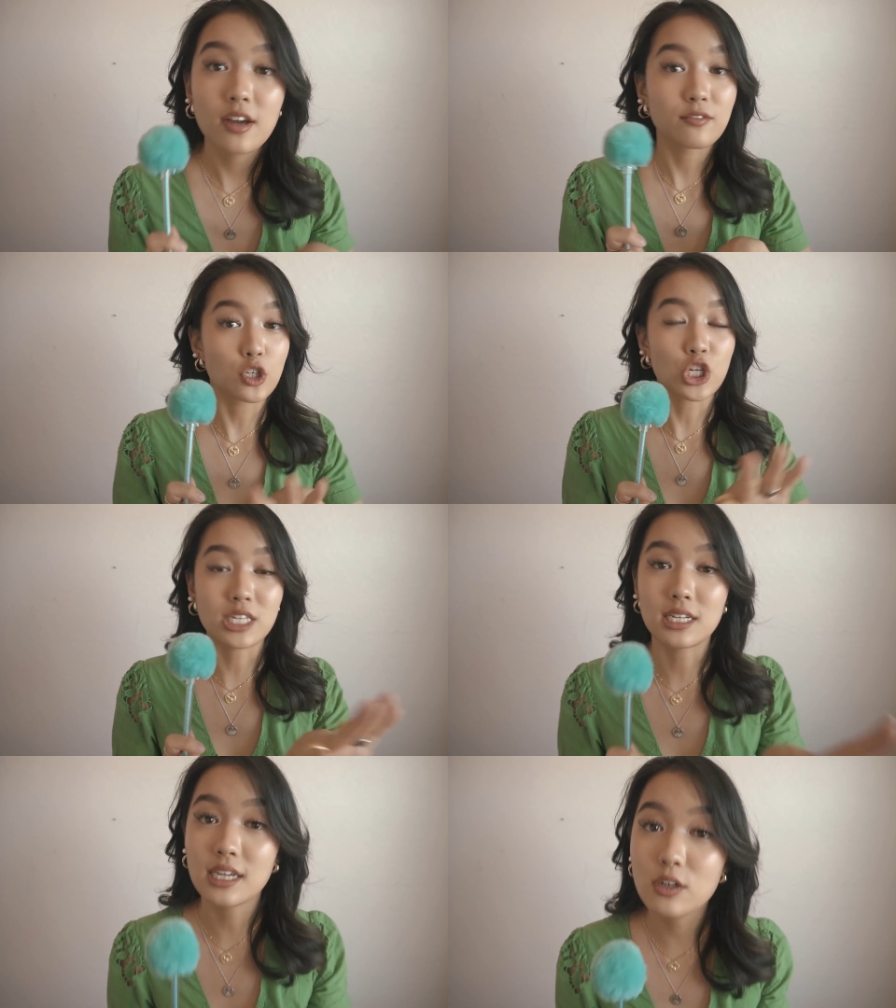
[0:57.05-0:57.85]
for
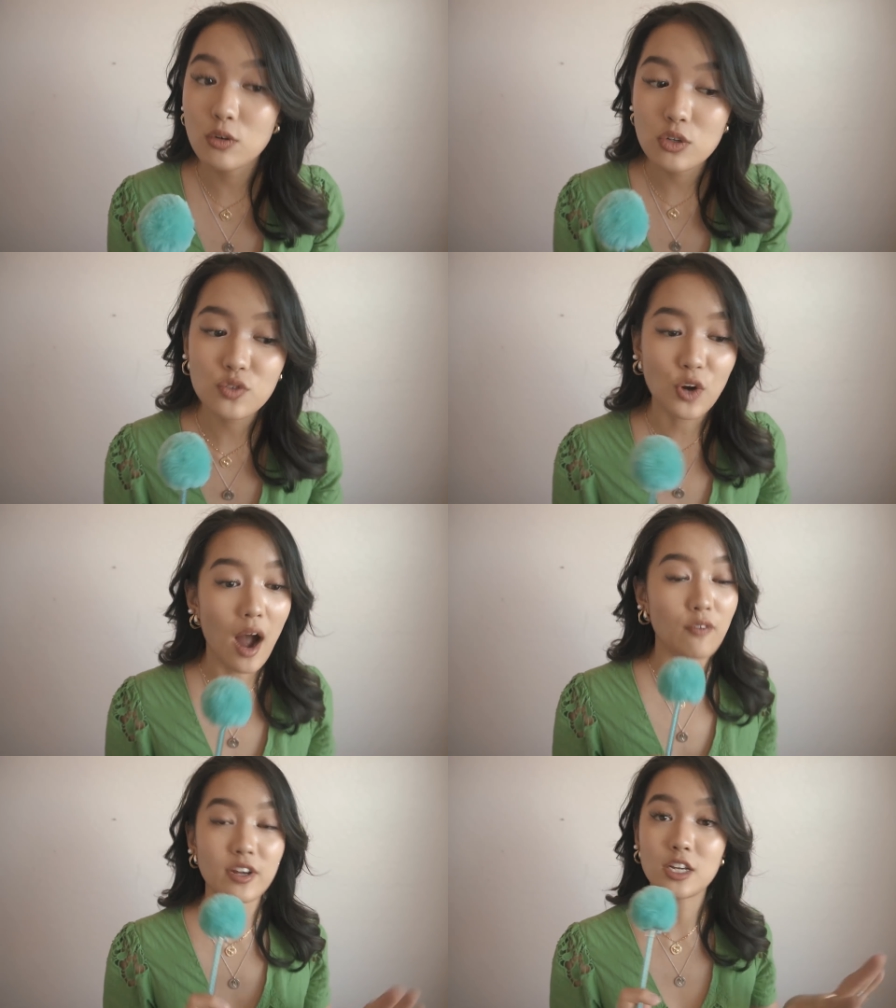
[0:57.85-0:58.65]
and giggles, for
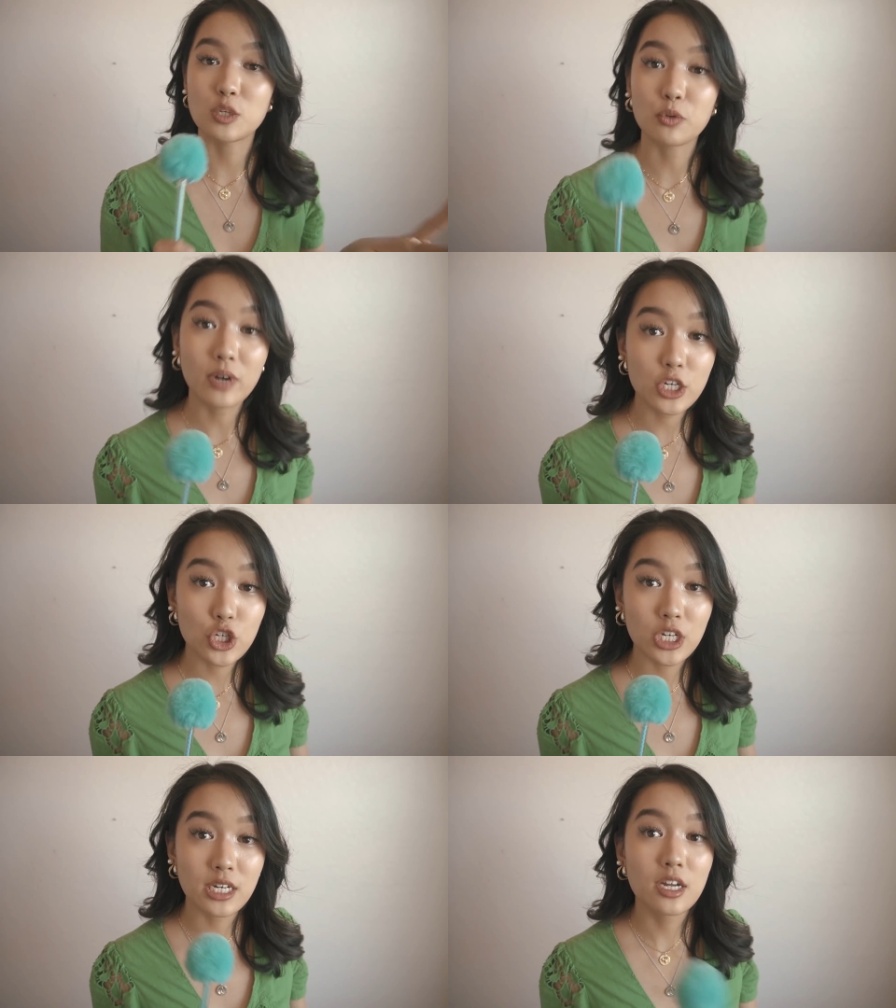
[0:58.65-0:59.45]
outfit
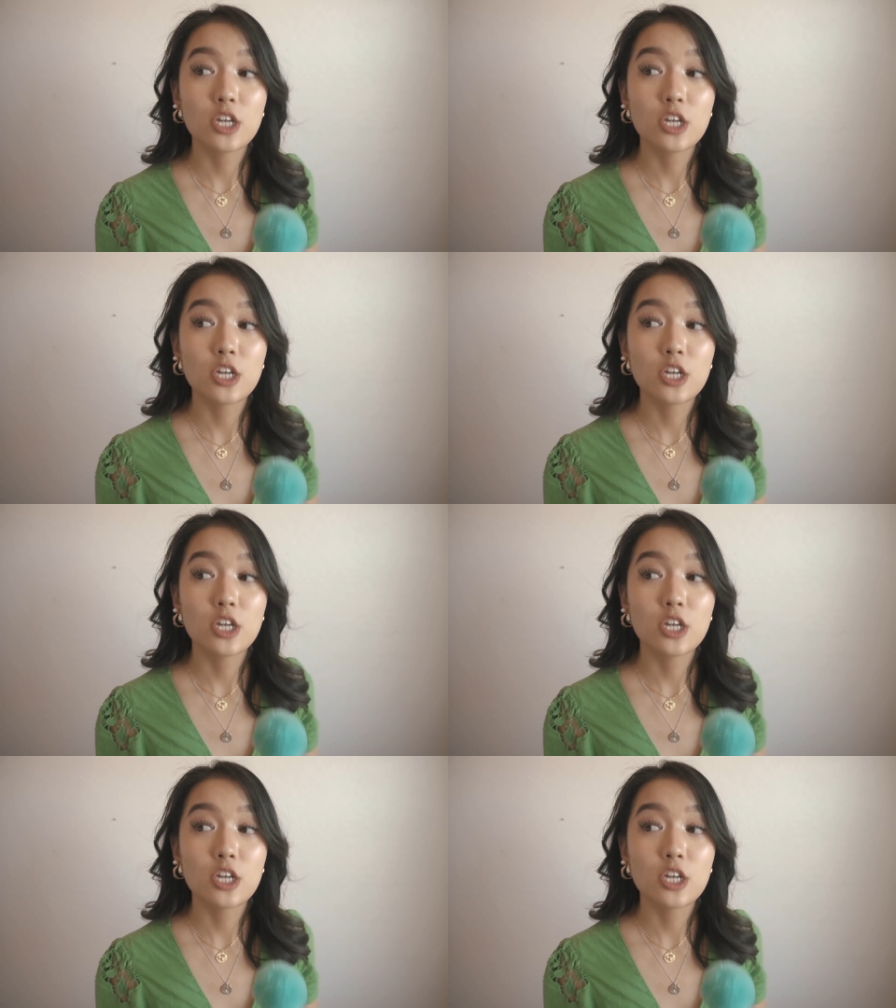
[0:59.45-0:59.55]
inspiration.